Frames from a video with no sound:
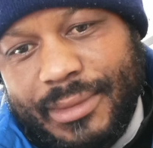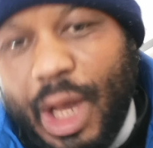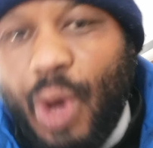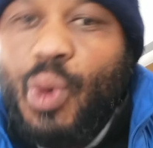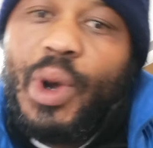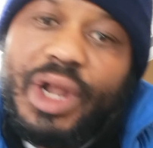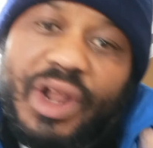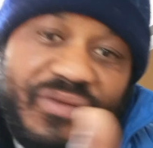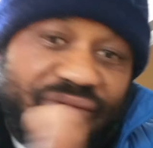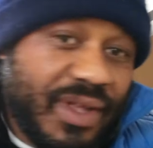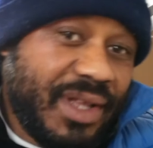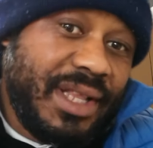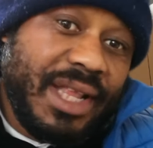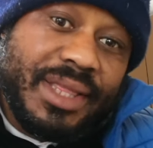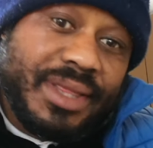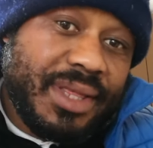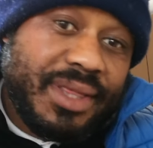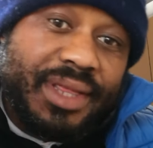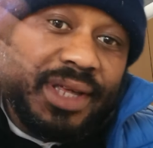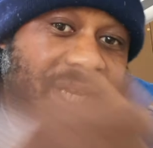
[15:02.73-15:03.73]
Now, one of the
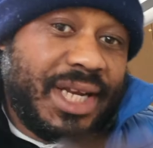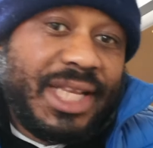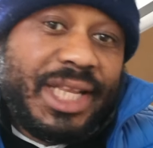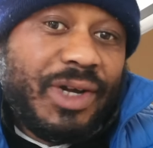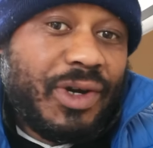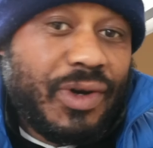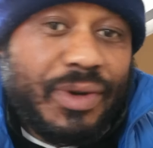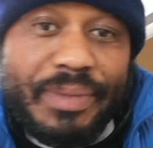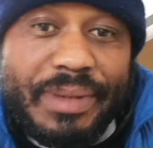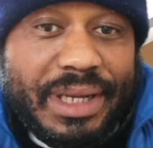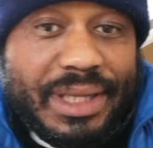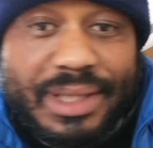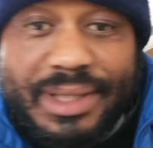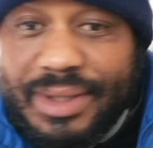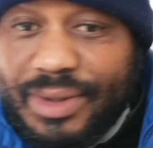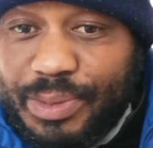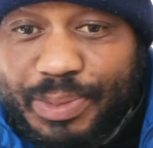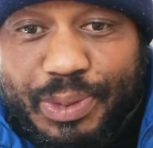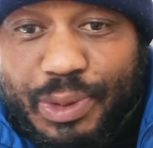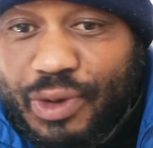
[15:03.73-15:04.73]
necessary
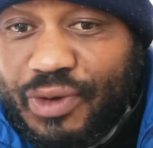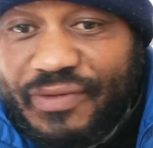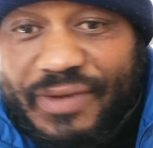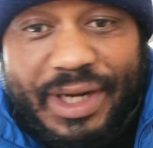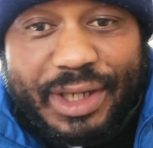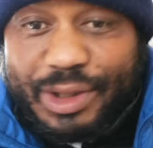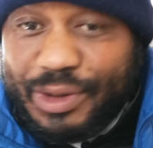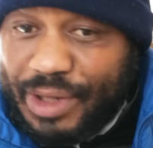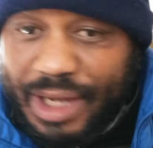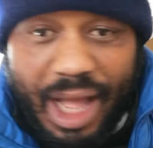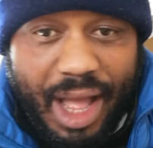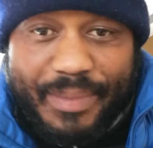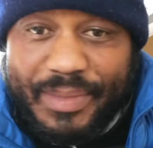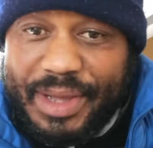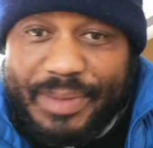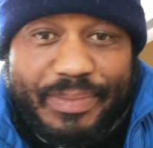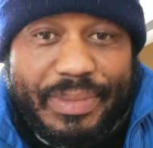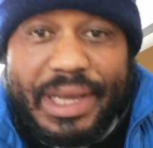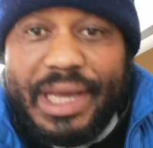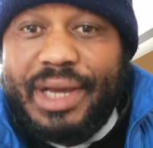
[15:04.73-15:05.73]
documents to prove that you're
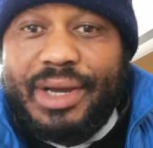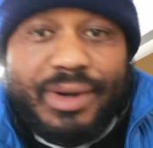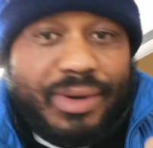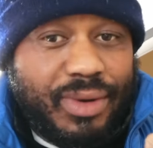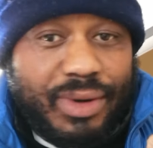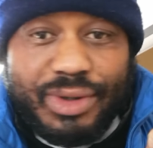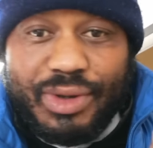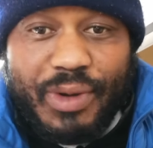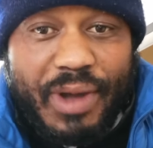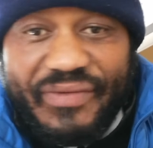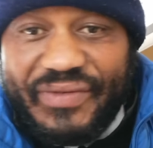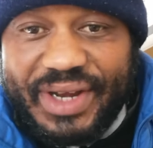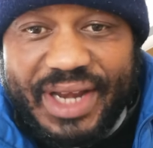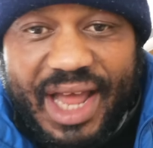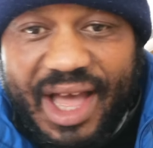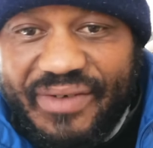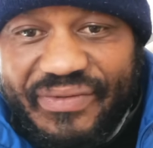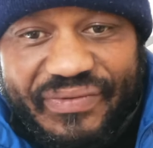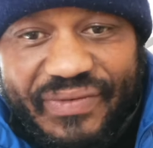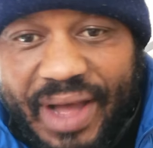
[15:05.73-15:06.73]
coming back or you have
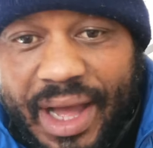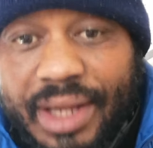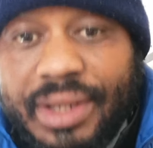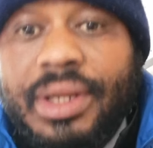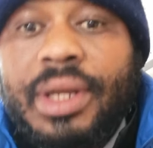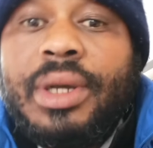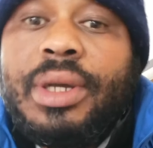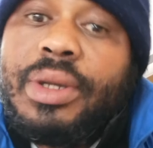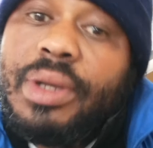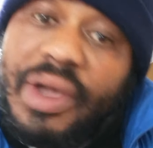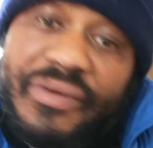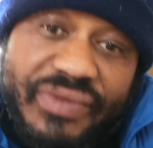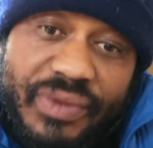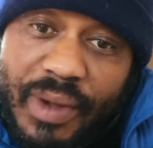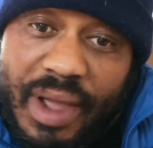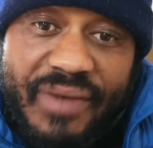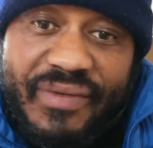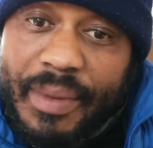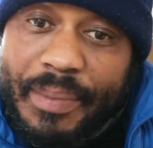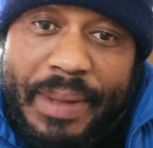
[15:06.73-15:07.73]
enough funds, you have
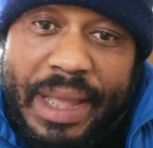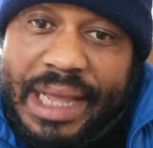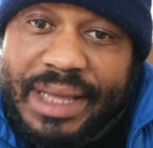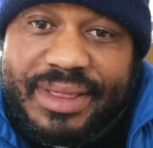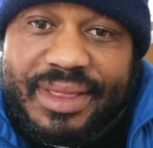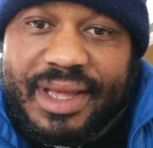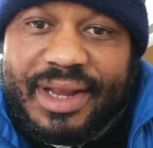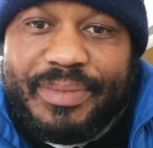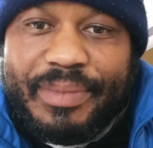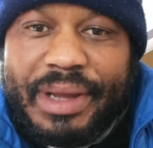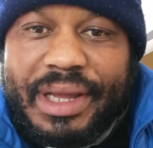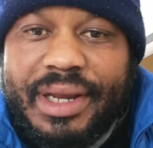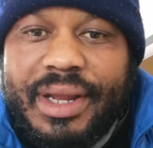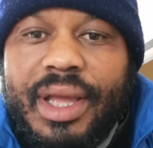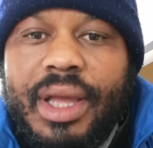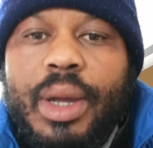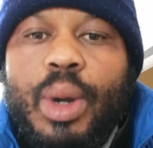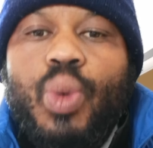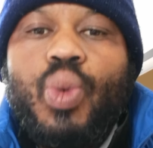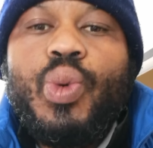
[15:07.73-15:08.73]
to have a bank
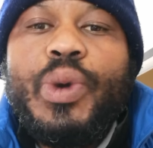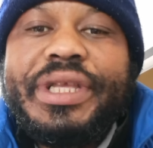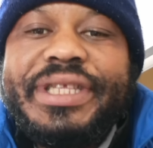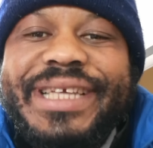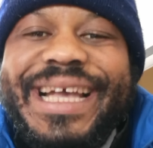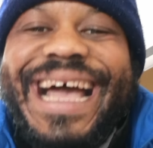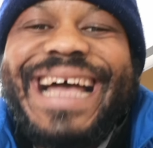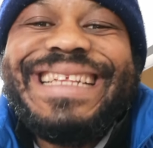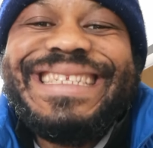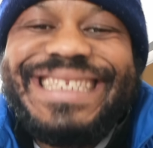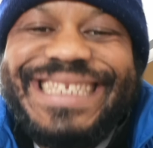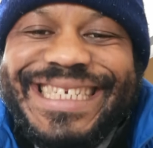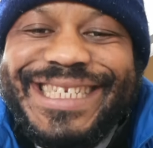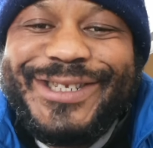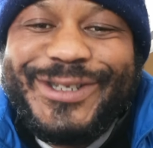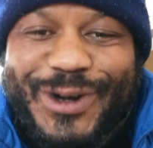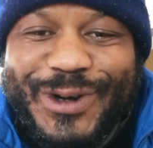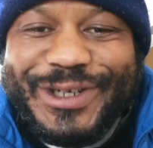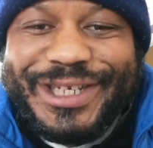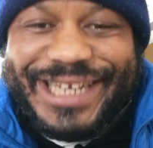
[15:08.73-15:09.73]
statement, which I
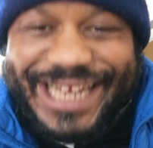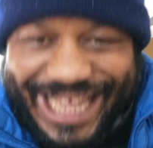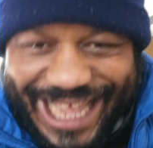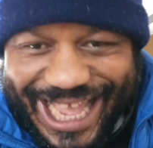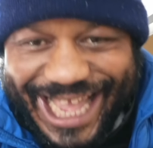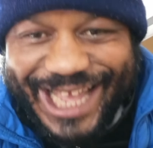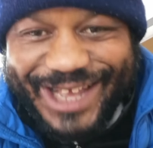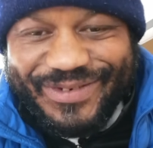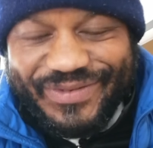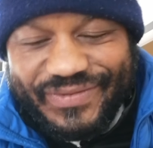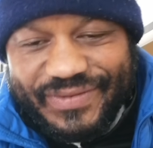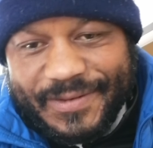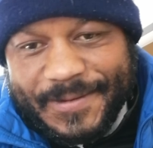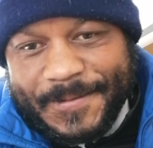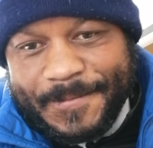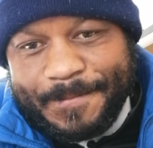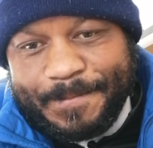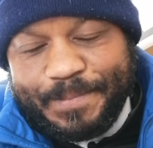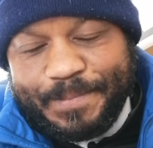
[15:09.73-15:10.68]
did not have.